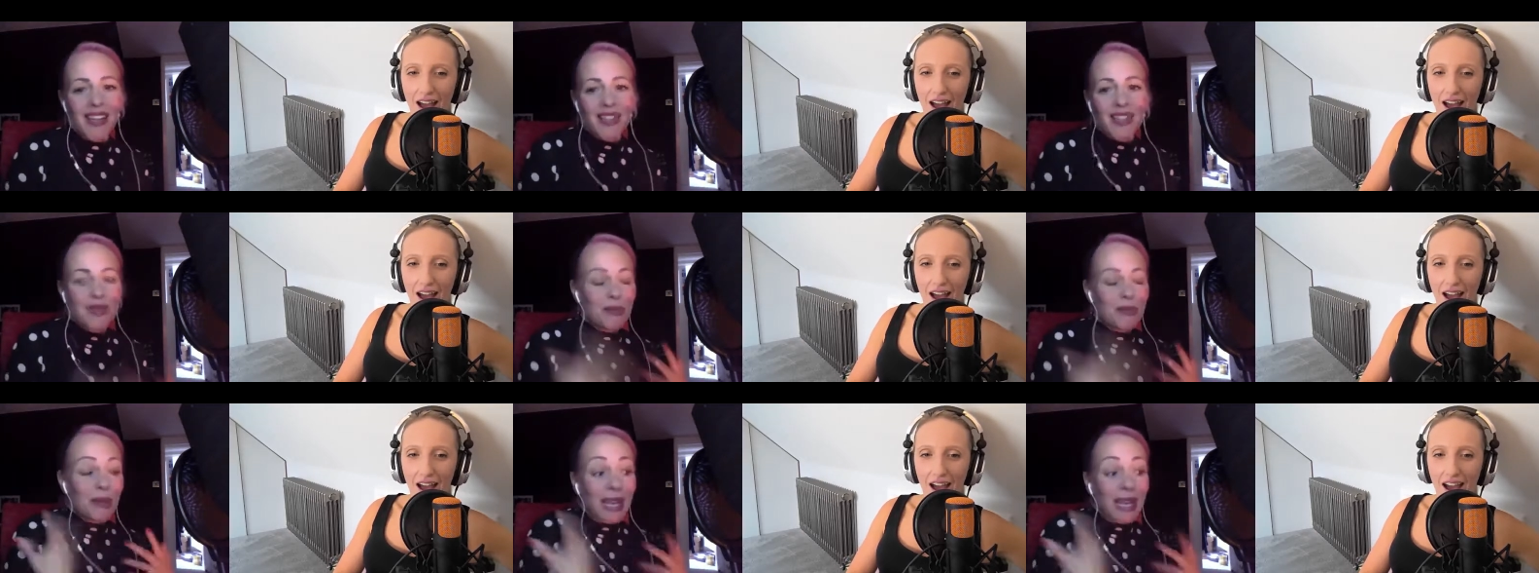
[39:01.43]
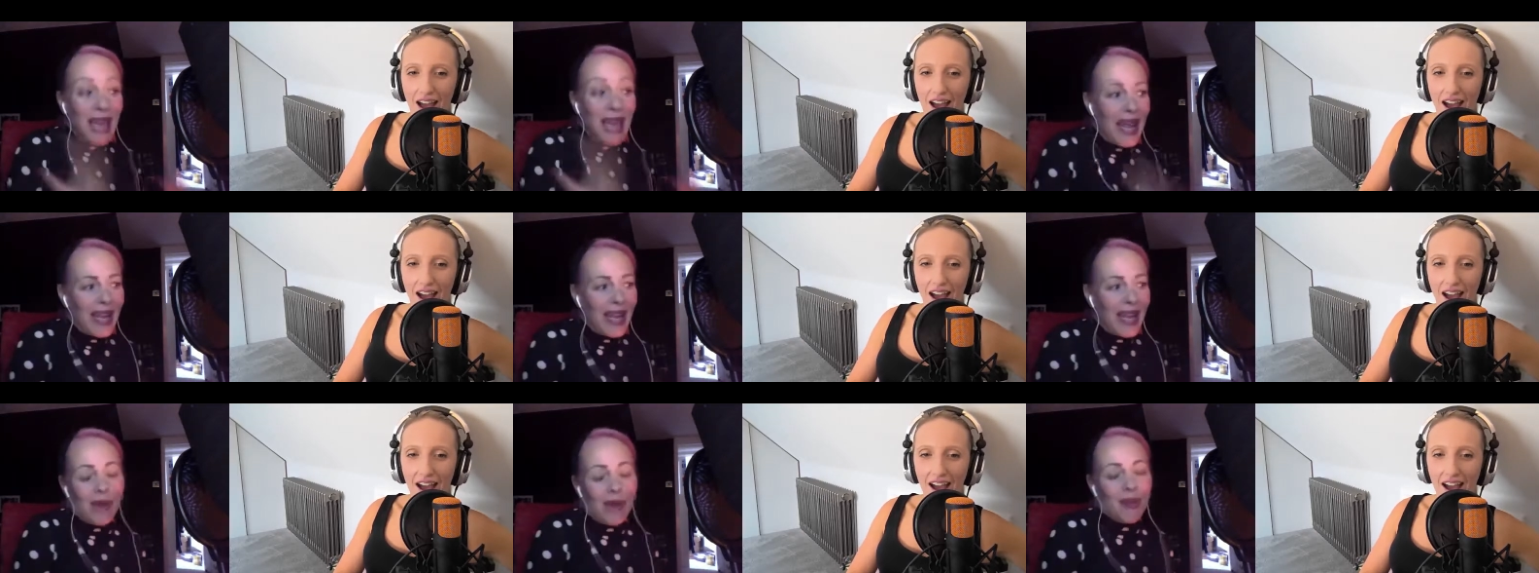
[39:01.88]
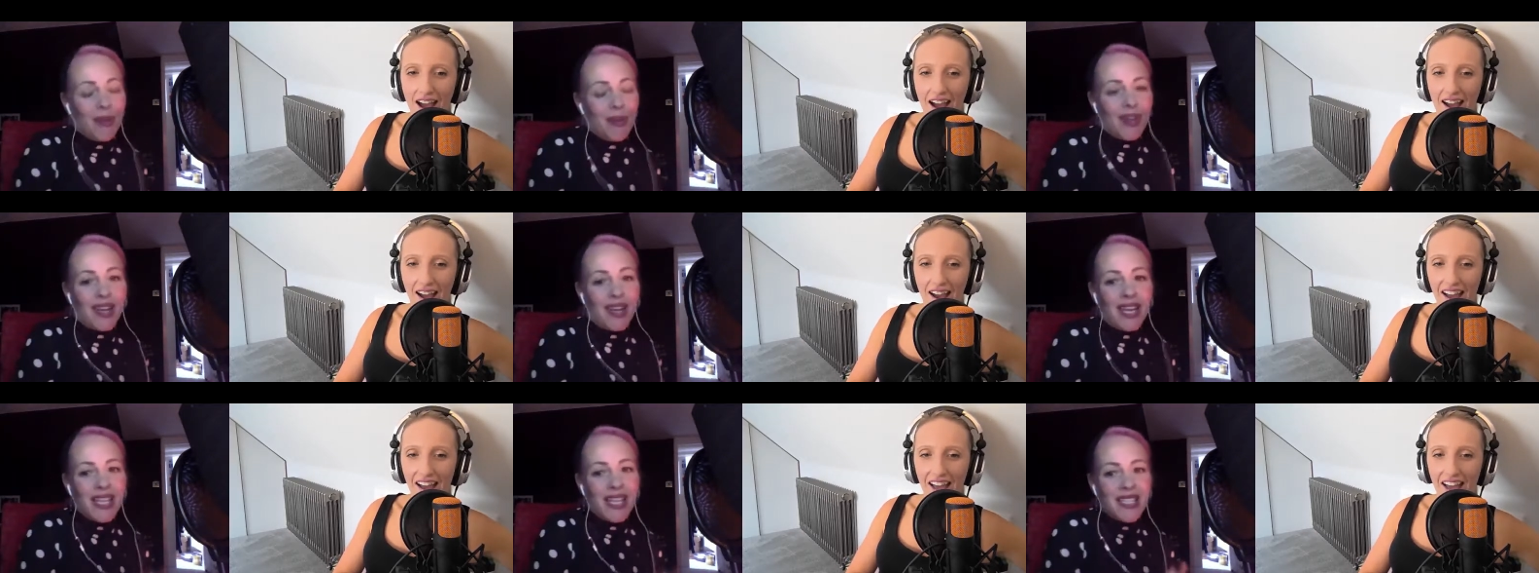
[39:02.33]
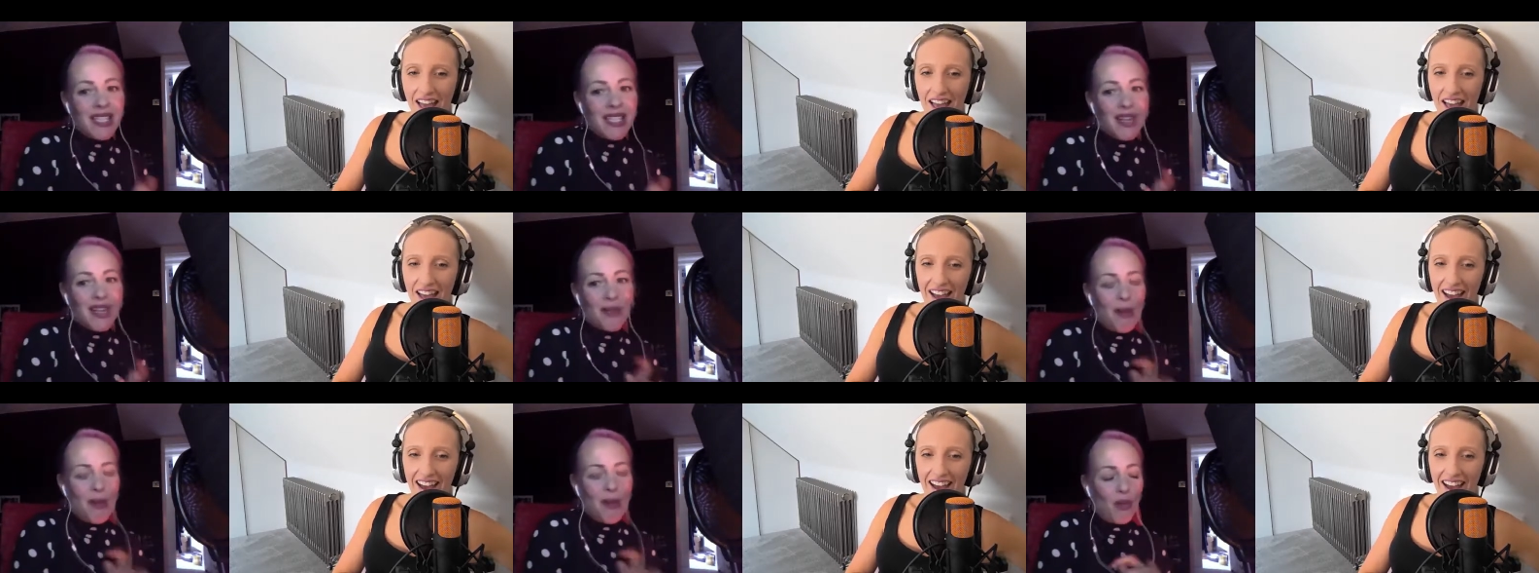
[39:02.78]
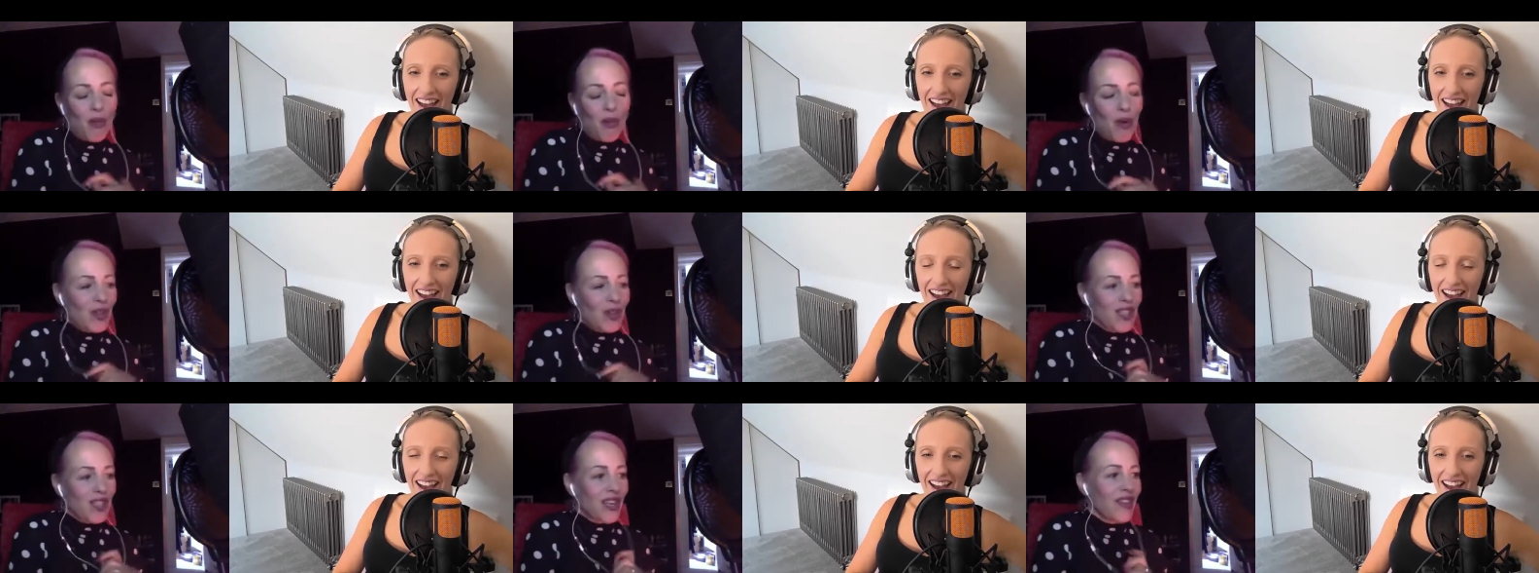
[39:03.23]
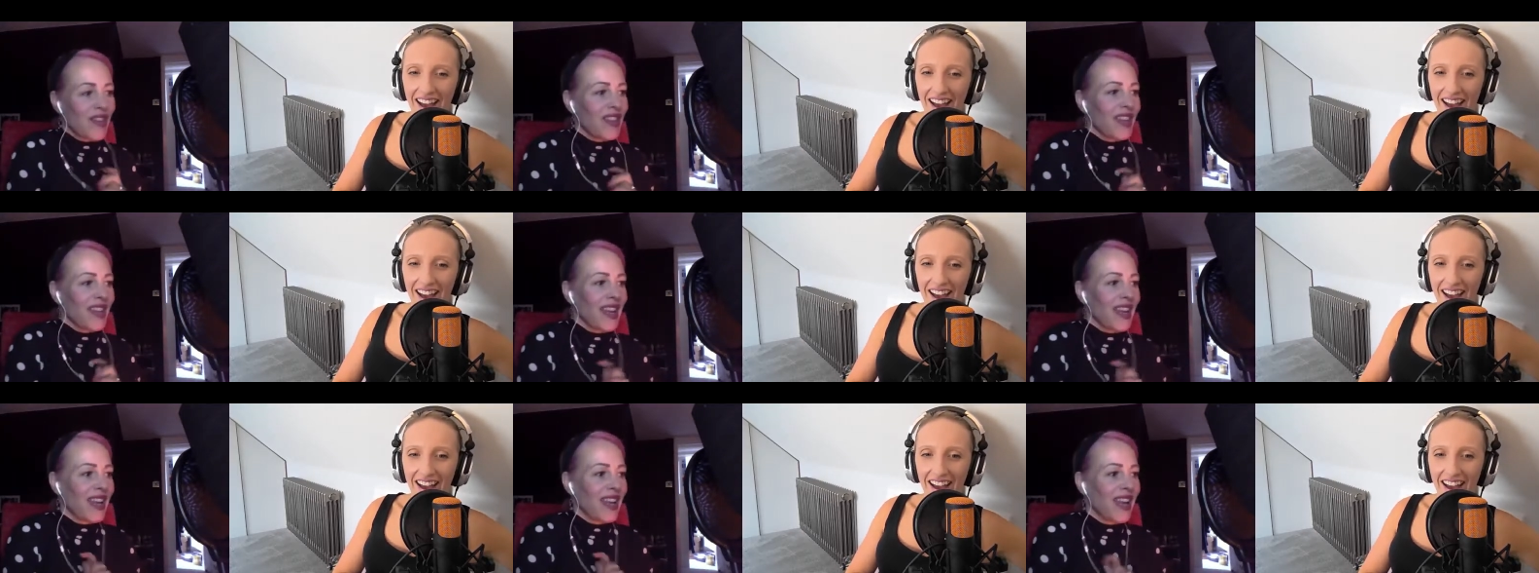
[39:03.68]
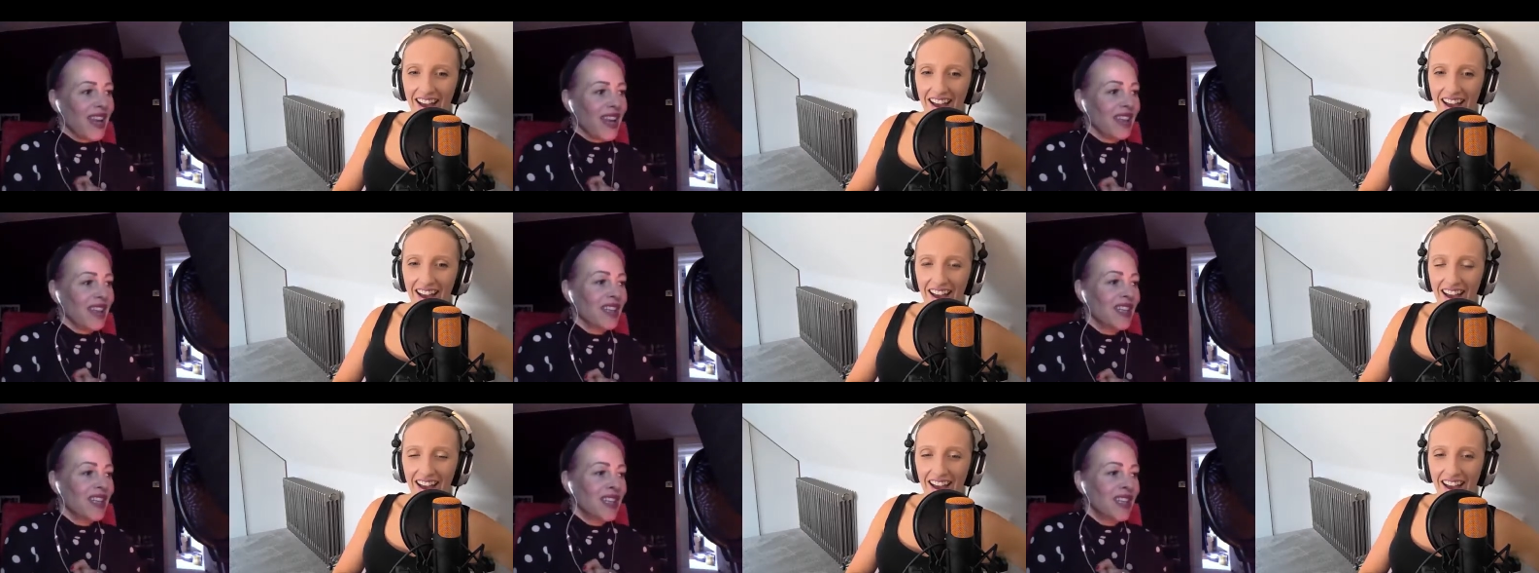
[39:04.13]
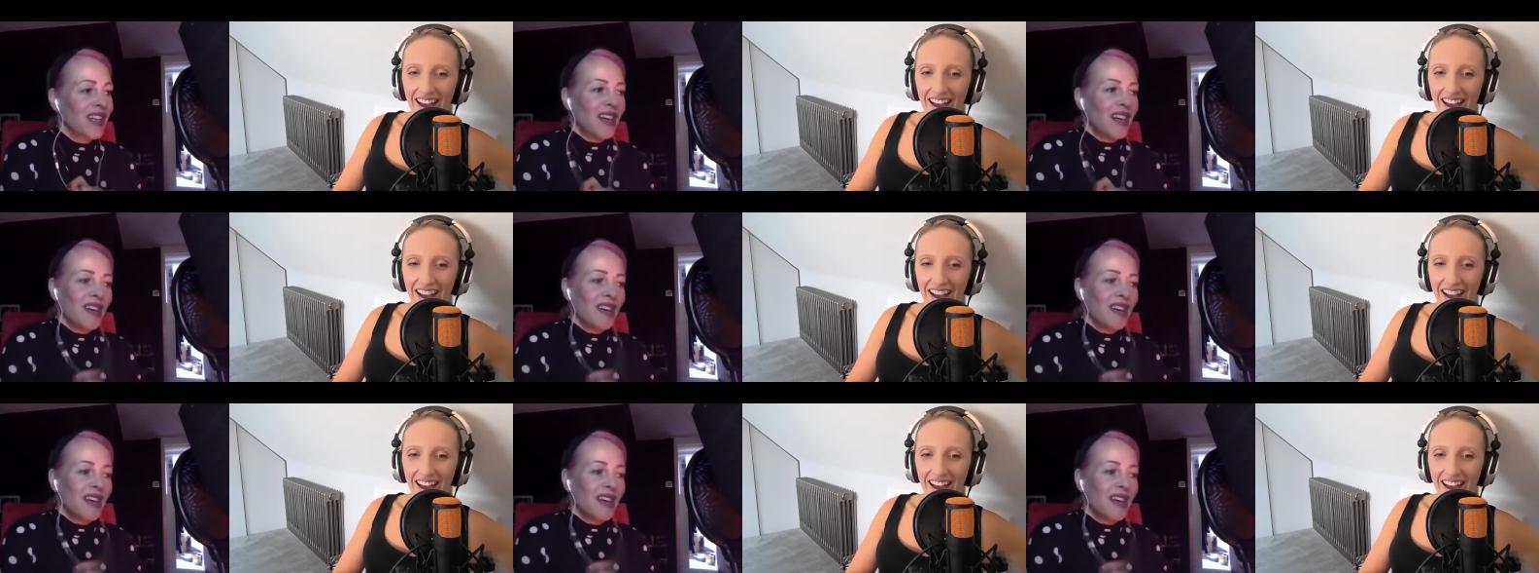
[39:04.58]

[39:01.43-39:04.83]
Speaker 1: She was playing with her kids, and I remember watching her and thinking, oh, "I